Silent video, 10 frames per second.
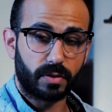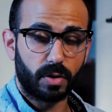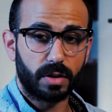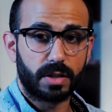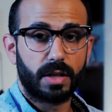Of
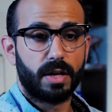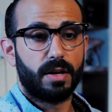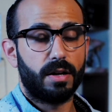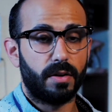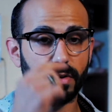course,
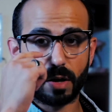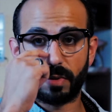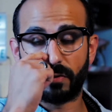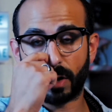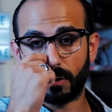if y'all
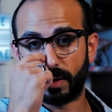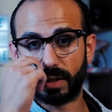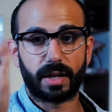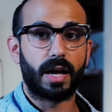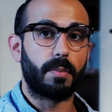been
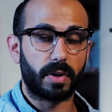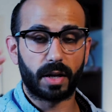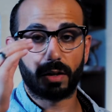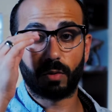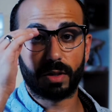following the campaign,